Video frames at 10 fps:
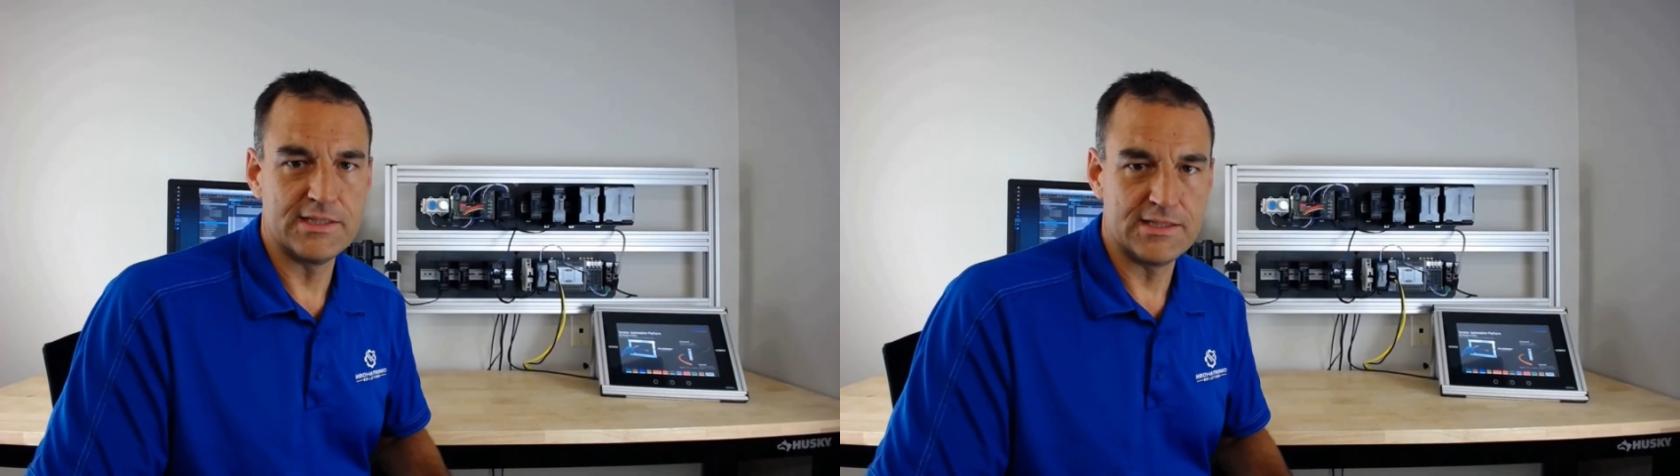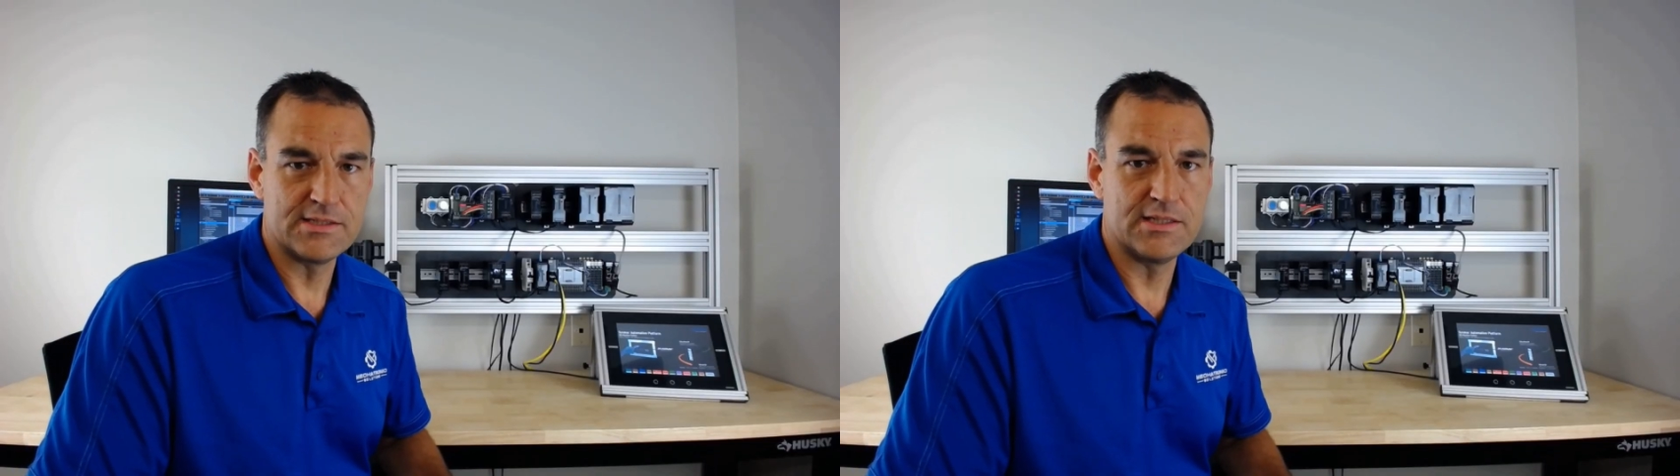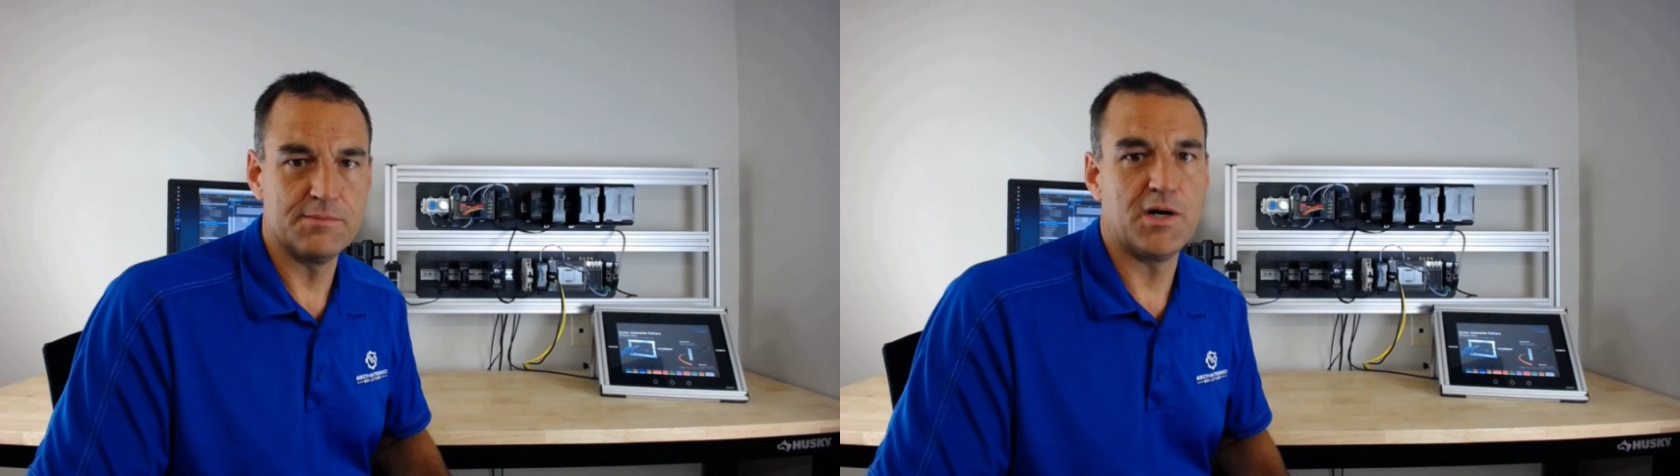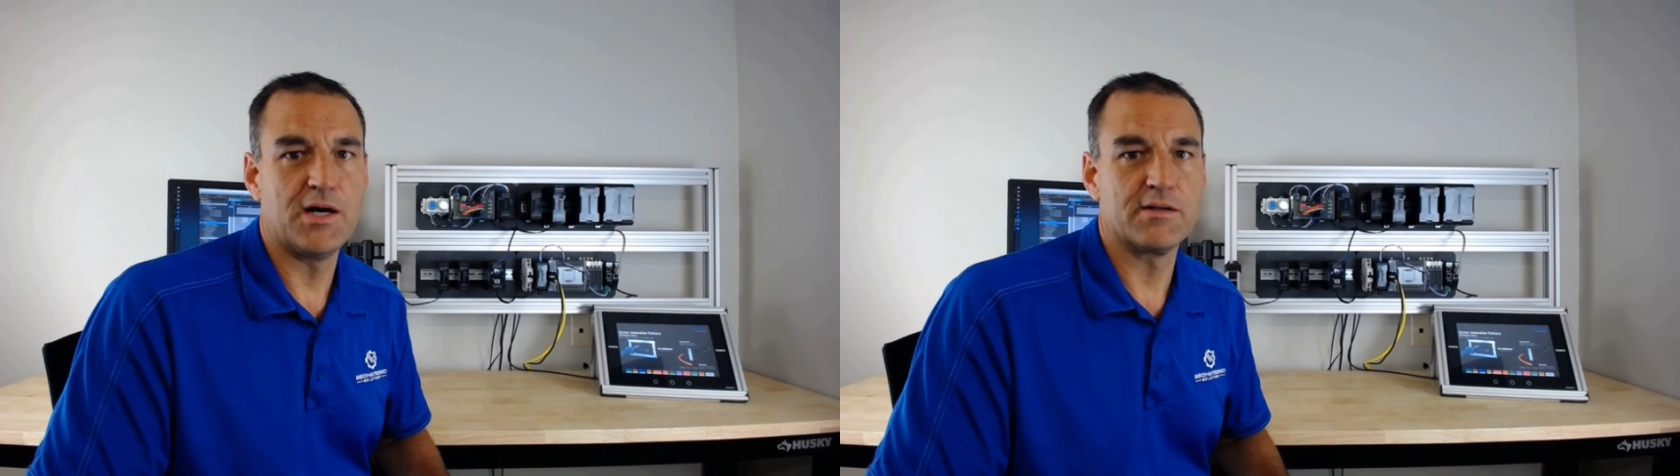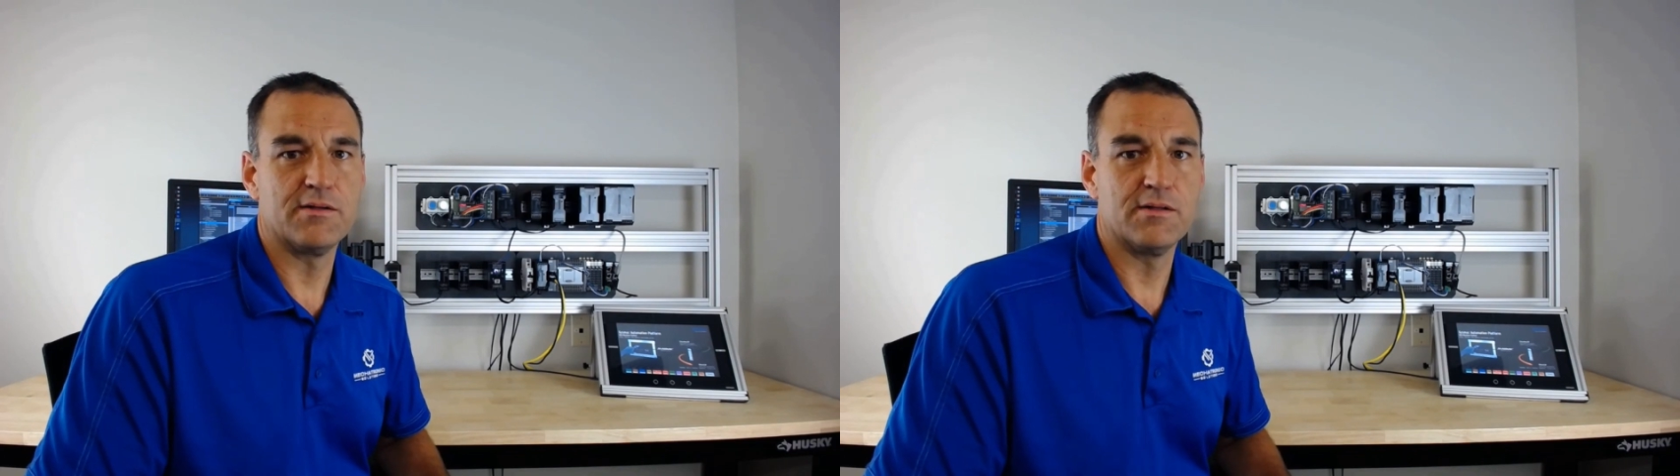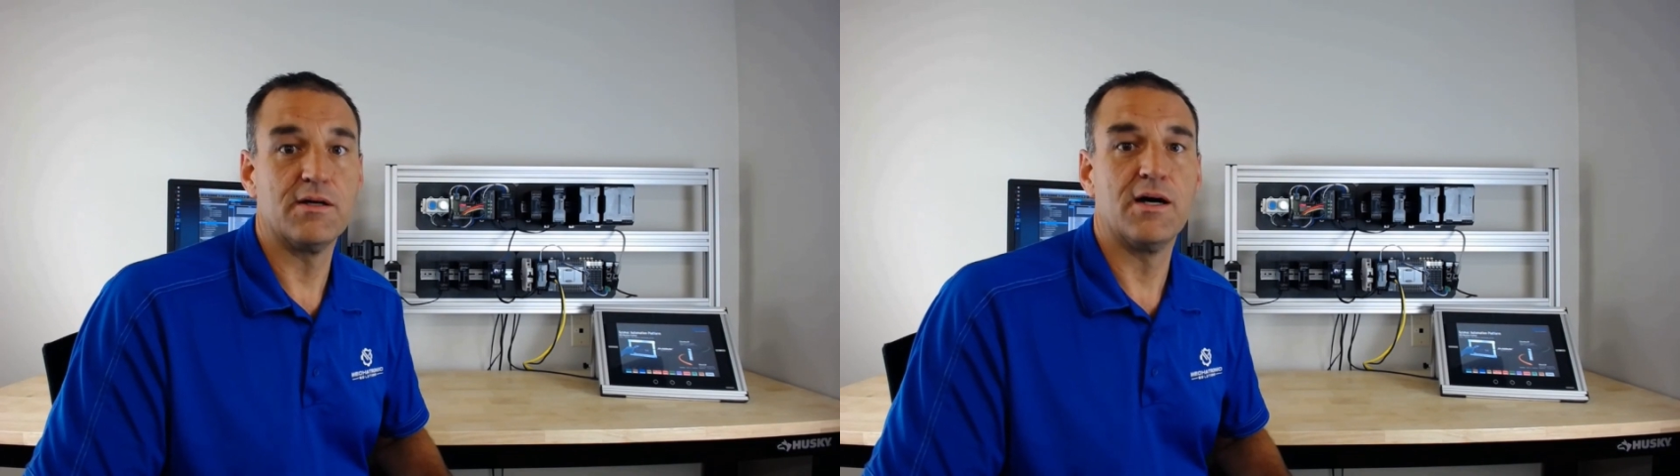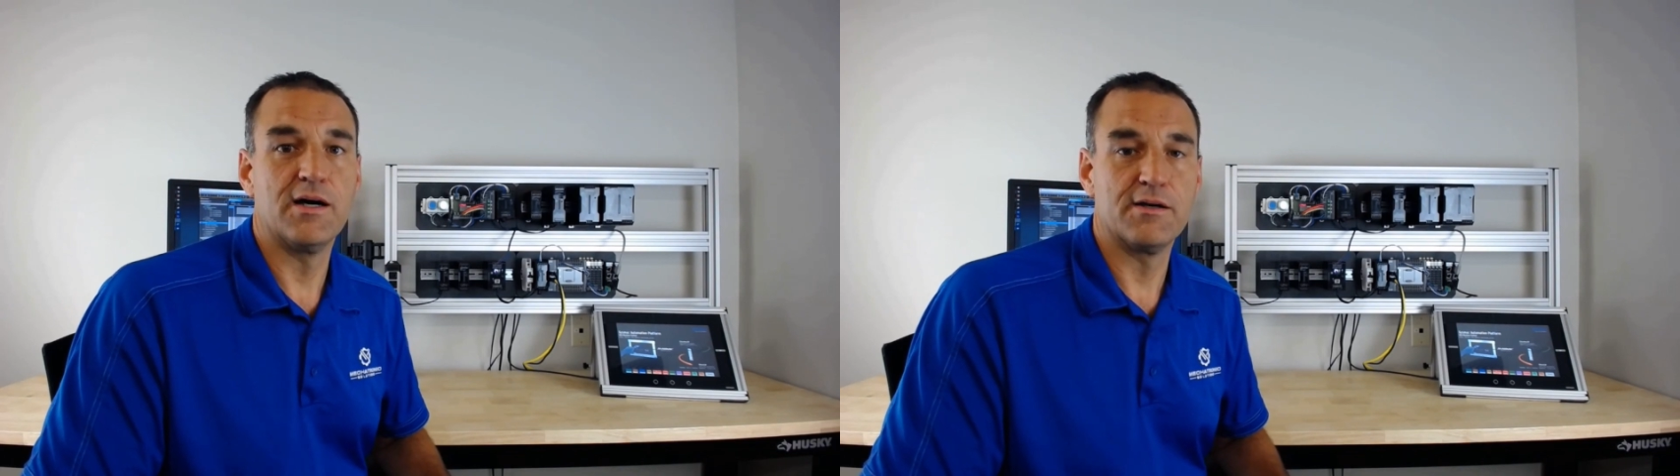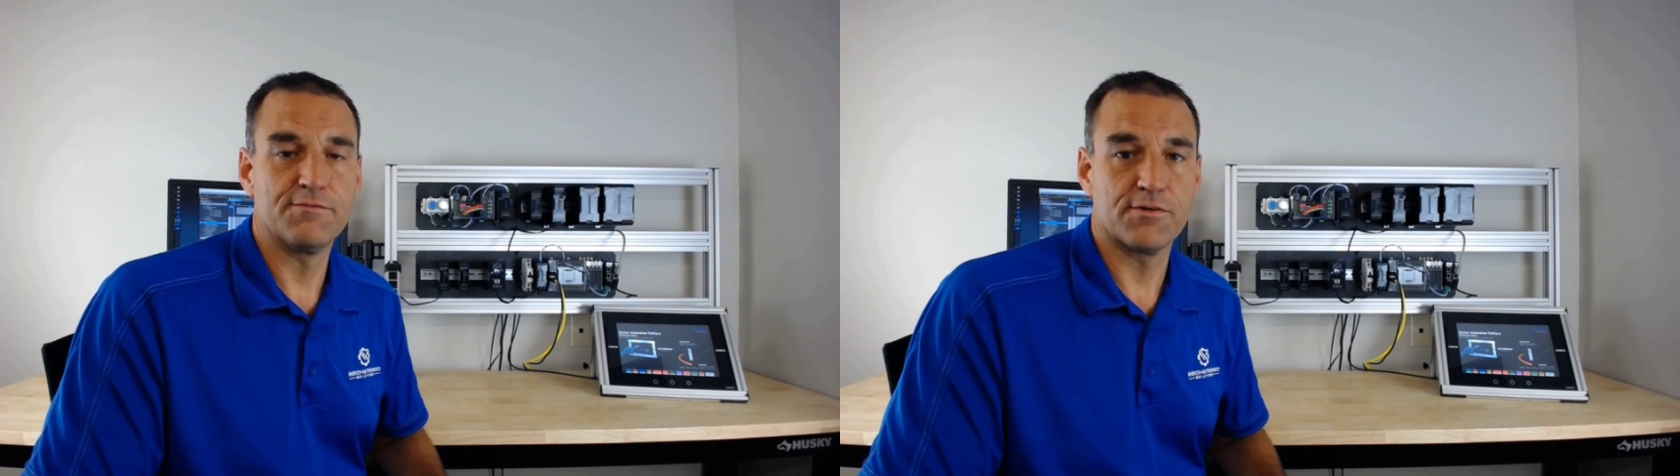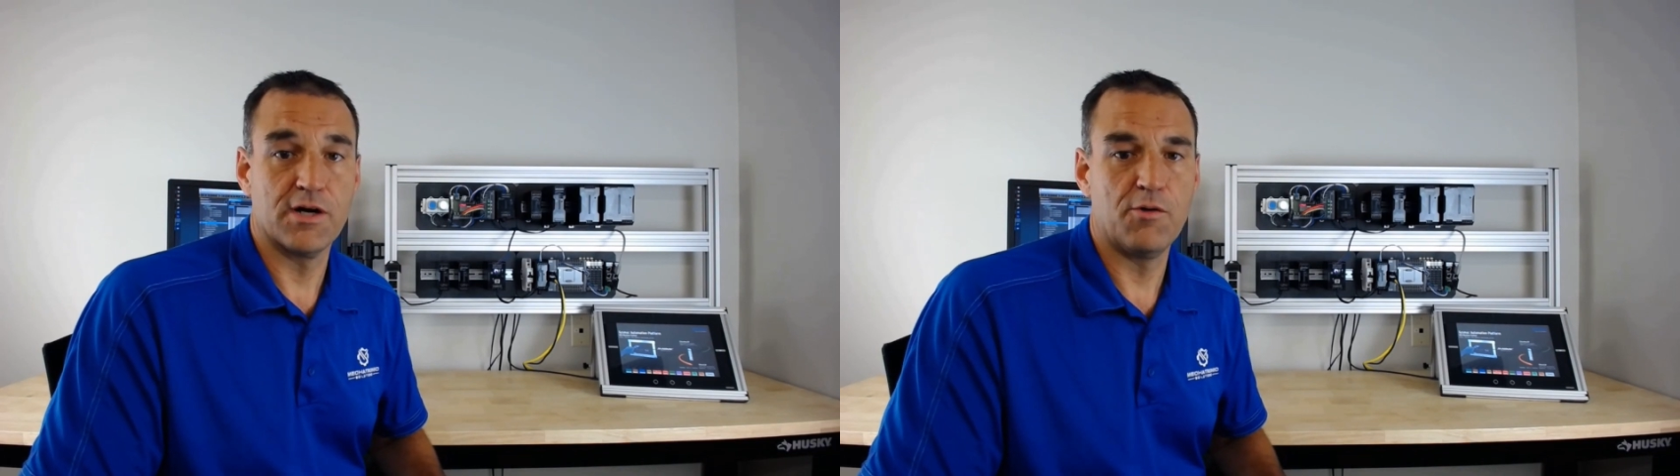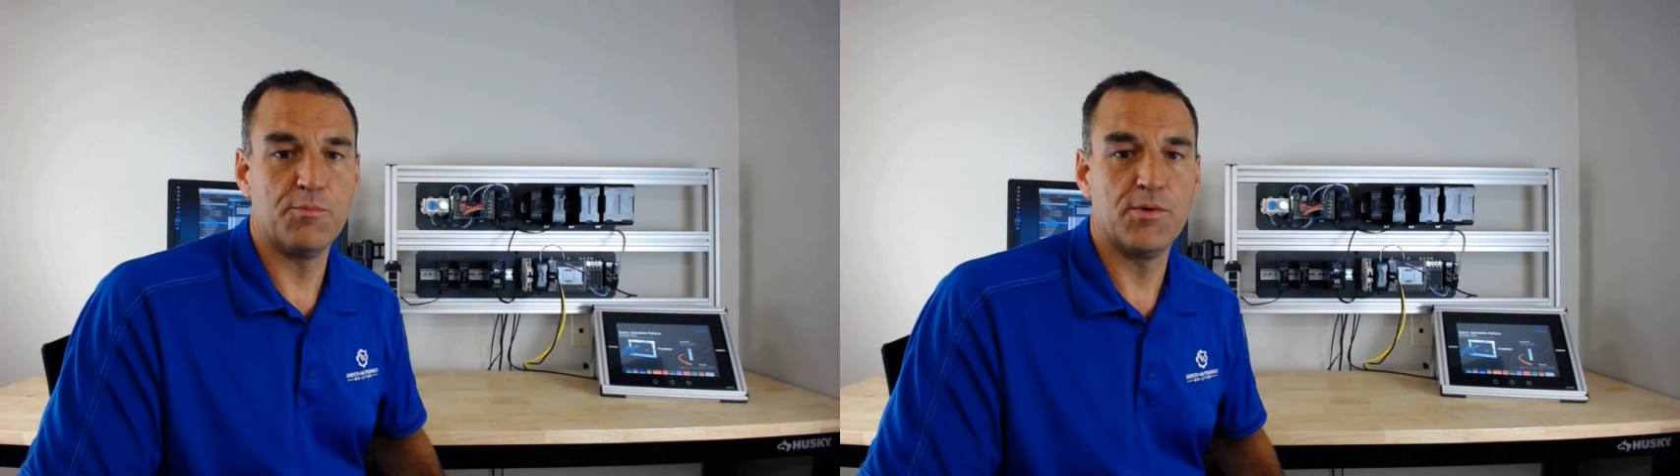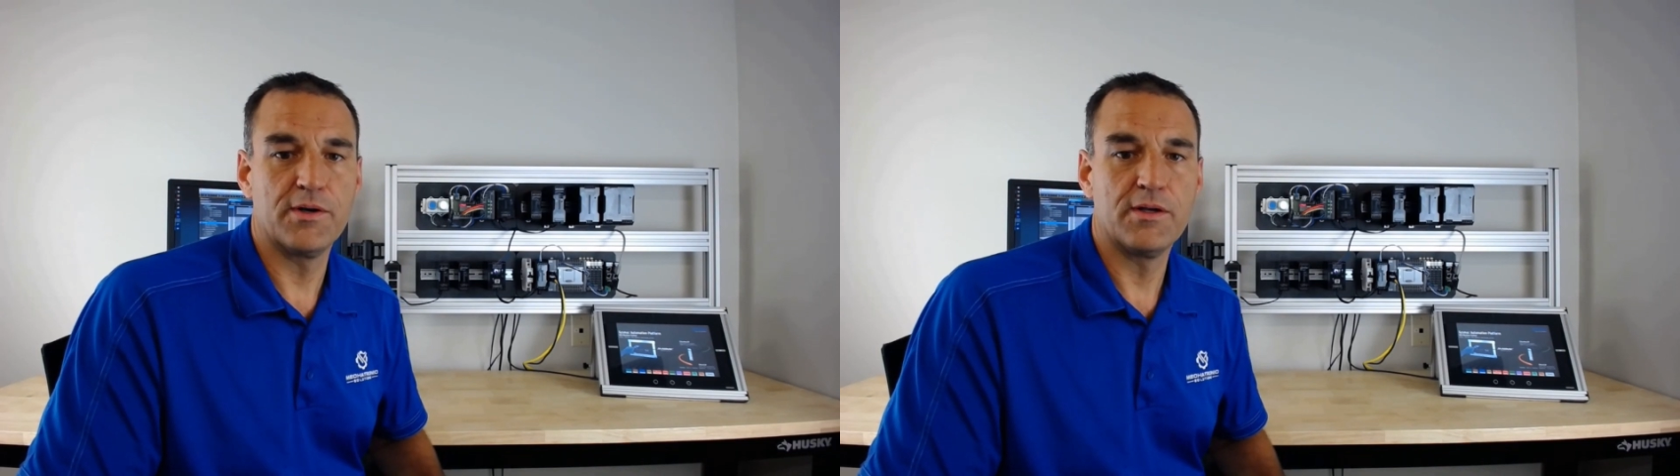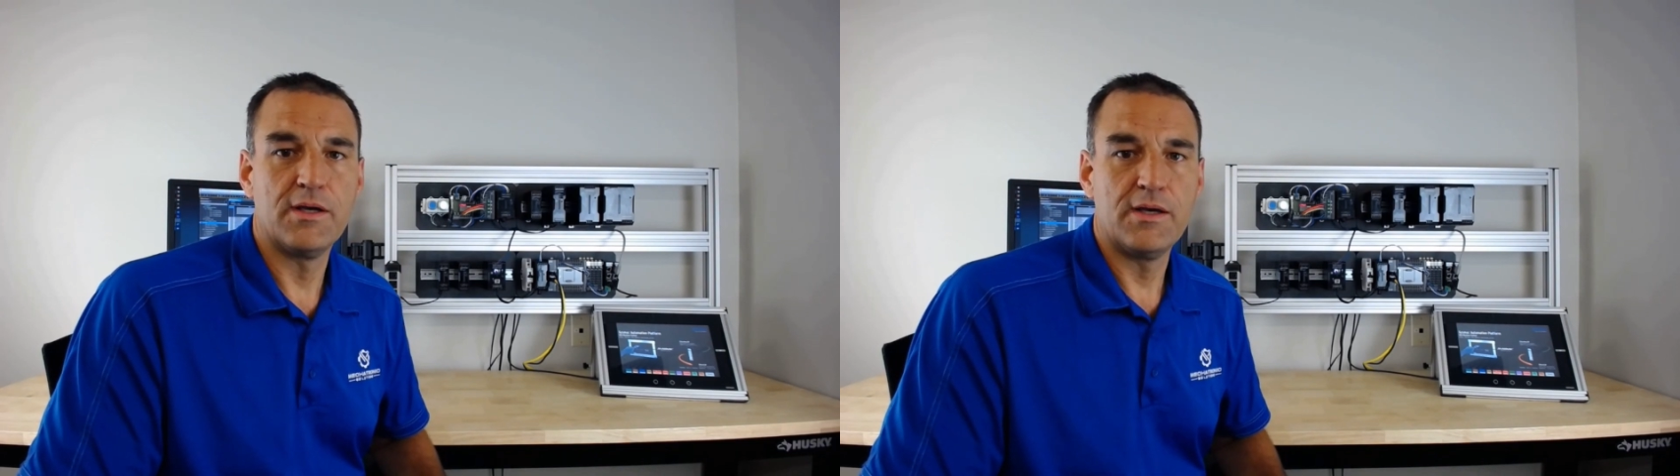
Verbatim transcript: DC model for output.